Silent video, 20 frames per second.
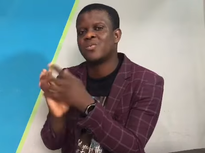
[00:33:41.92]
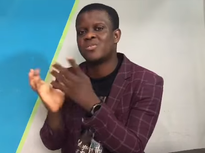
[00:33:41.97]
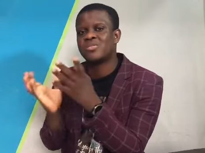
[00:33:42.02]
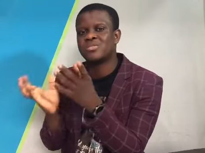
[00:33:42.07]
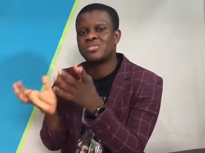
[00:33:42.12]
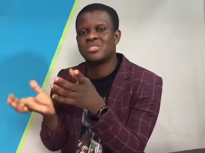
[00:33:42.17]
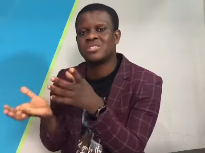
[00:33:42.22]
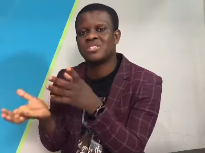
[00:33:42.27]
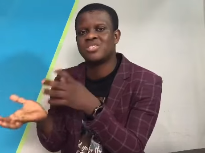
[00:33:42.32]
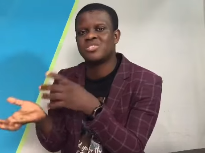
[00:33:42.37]

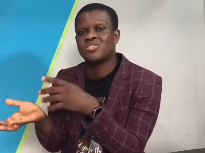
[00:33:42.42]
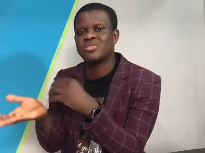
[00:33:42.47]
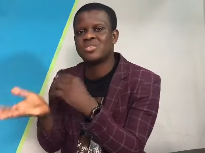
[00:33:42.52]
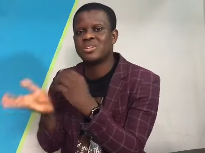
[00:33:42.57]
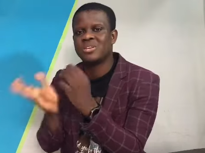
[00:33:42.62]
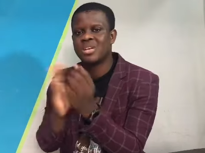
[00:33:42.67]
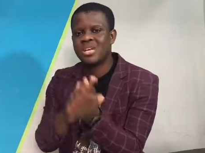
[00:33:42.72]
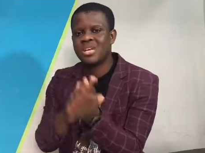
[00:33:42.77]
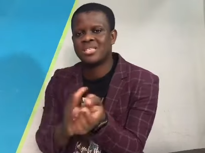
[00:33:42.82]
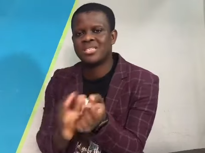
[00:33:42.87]
tissue
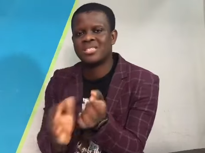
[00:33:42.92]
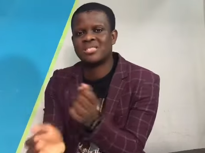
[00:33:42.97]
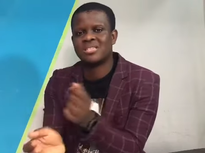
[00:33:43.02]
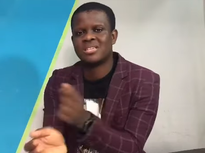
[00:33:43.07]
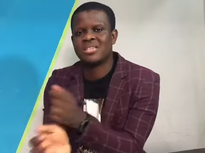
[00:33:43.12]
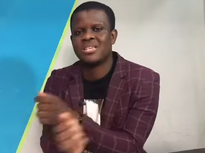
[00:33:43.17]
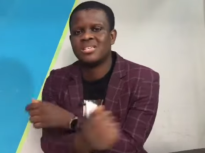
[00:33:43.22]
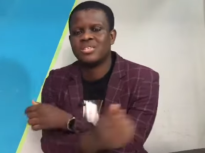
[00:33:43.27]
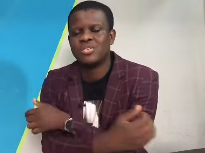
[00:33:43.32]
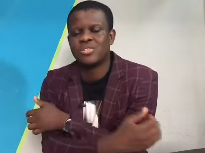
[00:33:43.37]
gets
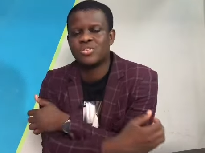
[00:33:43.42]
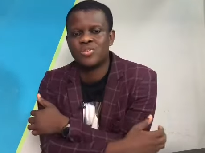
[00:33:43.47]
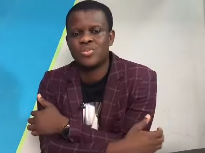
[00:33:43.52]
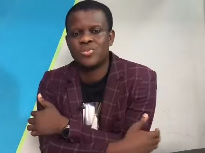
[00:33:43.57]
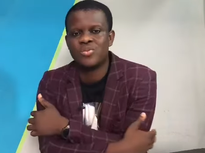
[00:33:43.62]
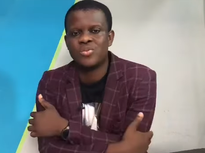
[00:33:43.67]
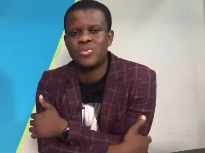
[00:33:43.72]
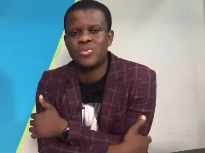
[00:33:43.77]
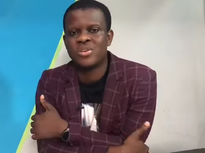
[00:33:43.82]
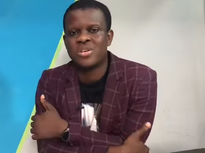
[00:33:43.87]

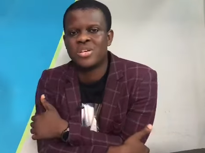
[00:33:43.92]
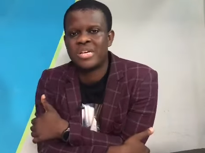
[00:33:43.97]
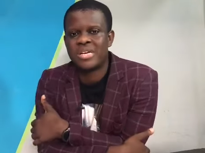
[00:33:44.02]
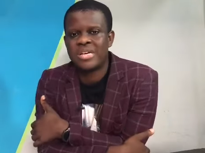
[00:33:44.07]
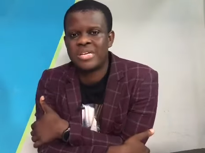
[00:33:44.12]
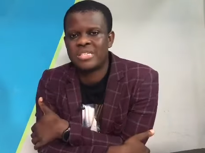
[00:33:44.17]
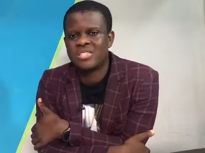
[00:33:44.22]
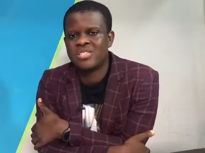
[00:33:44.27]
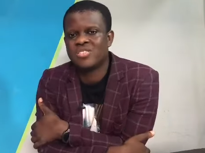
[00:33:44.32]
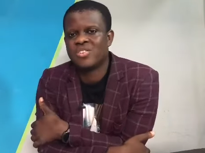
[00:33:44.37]
into
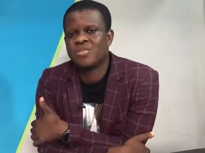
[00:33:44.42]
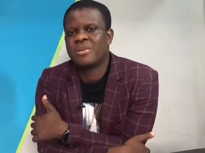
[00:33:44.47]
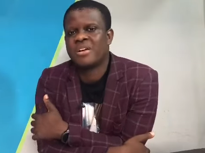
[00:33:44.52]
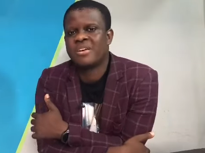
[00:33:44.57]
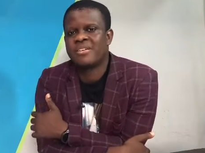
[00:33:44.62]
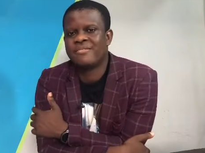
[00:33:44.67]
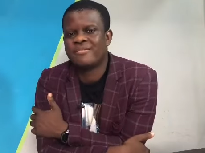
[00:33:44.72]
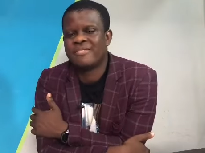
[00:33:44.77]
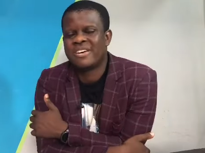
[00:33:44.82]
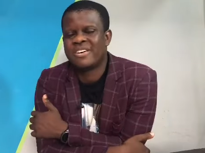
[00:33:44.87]
its normal
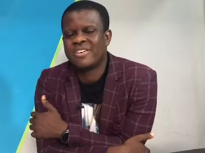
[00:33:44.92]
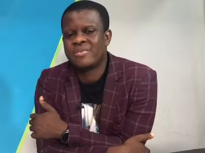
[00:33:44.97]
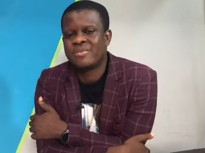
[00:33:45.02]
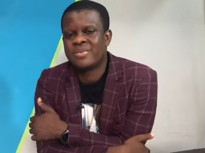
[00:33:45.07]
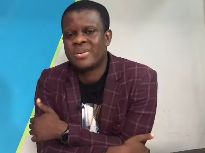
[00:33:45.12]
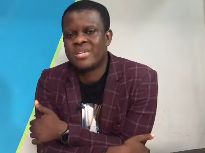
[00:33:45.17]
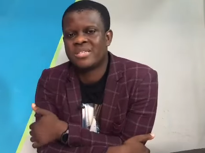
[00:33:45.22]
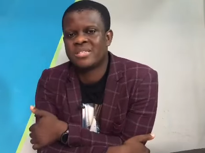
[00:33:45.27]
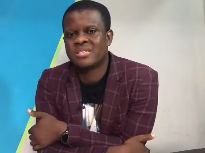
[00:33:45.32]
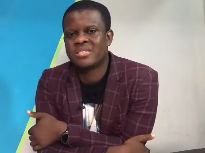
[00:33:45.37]

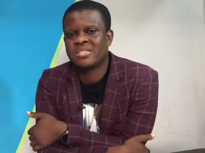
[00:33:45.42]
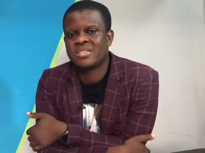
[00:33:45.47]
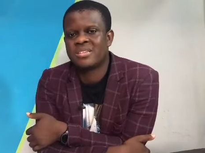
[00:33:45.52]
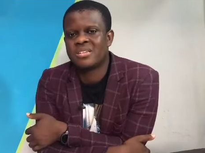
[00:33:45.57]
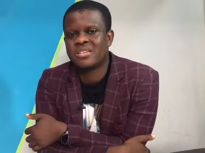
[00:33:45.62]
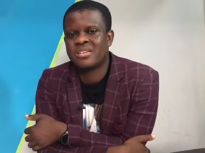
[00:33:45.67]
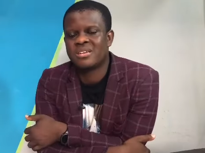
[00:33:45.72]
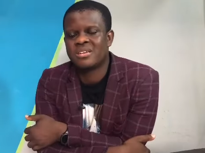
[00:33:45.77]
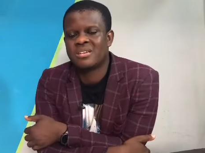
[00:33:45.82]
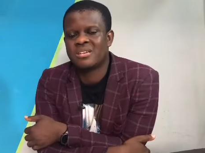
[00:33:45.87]
environment,
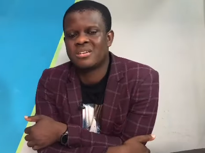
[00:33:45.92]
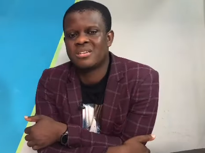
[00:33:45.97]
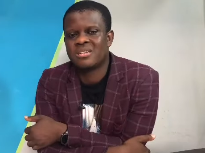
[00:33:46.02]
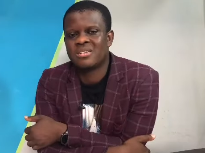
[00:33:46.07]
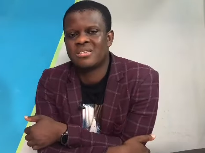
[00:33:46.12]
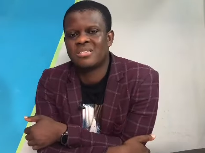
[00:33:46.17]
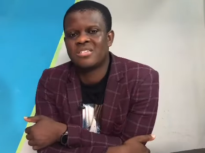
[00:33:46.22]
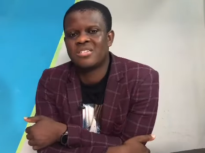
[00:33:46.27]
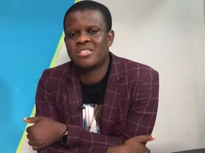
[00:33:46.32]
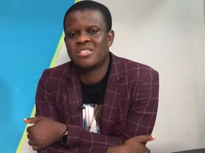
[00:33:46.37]

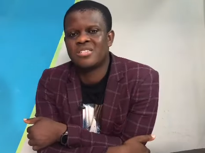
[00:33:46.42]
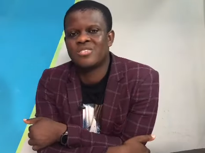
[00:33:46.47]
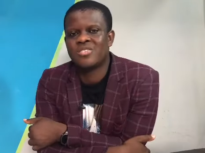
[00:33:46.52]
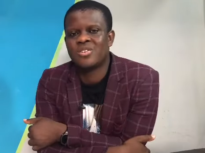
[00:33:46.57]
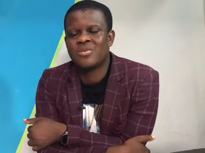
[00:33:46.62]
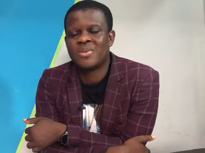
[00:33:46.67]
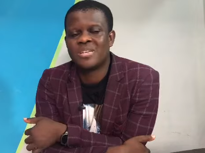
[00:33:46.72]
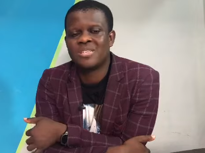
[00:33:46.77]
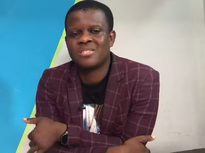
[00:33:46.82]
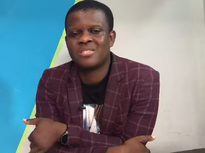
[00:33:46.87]
the
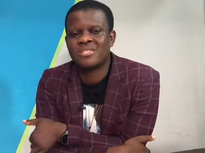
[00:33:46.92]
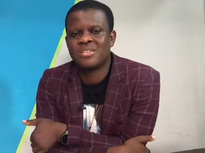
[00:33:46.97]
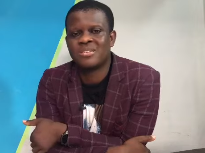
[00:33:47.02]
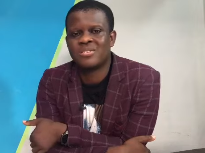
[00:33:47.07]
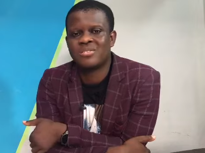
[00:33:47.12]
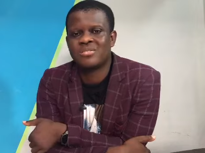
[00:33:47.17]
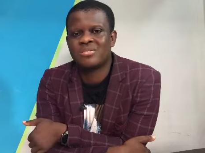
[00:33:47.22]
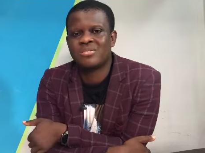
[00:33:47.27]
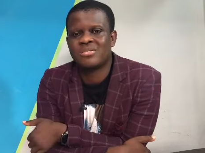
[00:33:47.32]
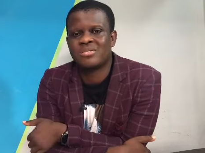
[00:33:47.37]
normal
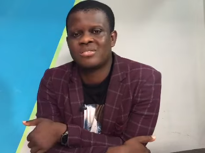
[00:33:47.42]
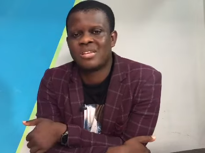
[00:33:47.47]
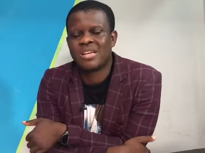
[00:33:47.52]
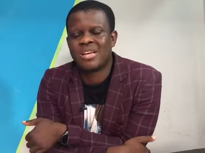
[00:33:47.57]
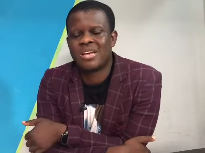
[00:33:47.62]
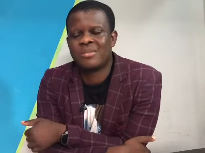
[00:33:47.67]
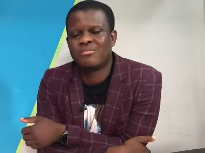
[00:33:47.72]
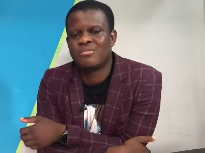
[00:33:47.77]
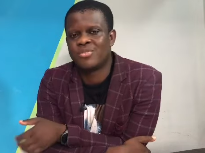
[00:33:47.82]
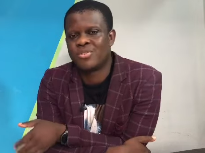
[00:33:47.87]
cells
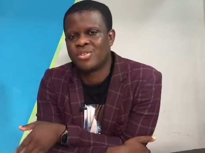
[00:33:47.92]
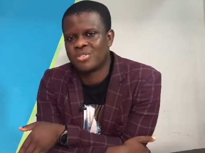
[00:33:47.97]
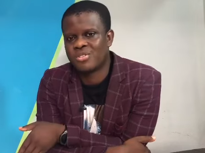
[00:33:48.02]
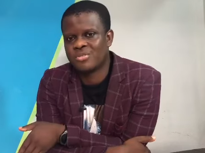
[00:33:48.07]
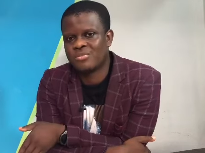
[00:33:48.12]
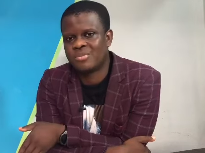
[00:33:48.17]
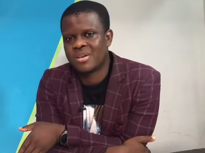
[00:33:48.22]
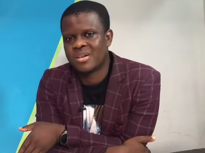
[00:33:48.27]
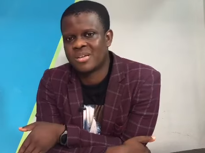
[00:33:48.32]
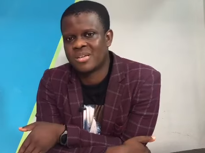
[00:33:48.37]
are
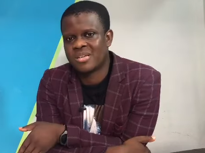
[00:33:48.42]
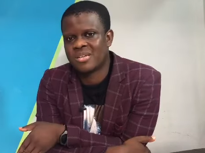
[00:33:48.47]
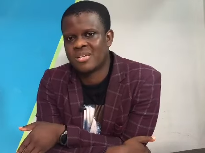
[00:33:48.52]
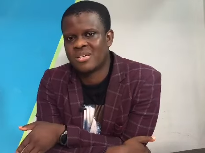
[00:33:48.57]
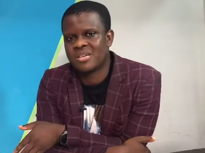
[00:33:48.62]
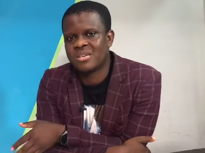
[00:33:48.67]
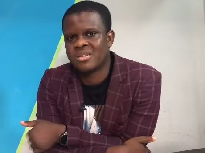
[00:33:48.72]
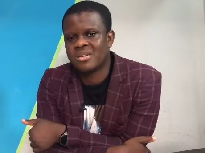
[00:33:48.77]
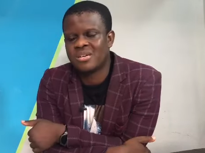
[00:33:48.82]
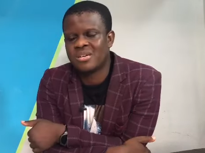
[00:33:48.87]
brought back
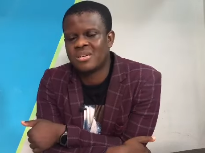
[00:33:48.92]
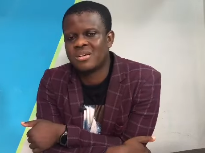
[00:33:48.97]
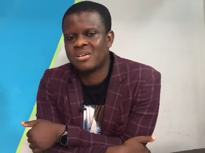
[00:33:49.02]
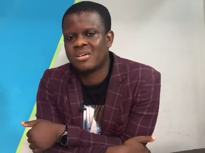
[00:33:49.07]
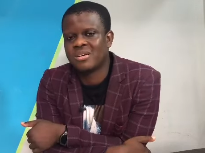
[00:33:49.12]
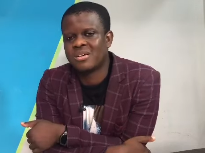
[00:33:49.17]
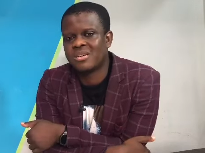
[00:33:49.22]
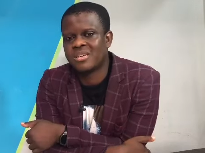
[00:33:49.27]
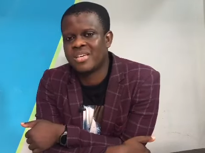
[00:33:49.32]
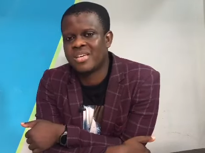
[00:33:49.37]

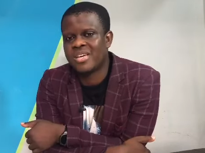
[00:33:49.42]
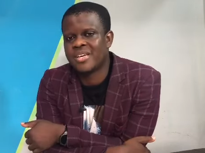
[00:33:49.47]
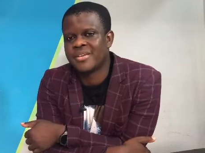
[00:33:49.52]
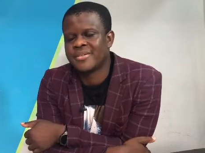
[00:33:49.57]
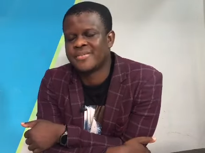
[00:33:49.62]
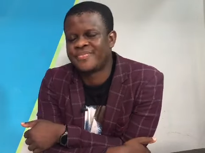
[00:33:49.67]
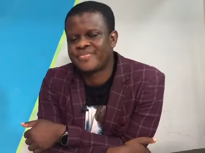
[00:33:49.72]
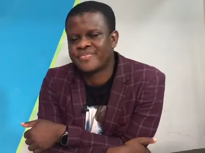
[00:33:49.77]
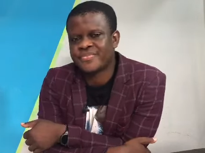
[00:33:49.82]
here.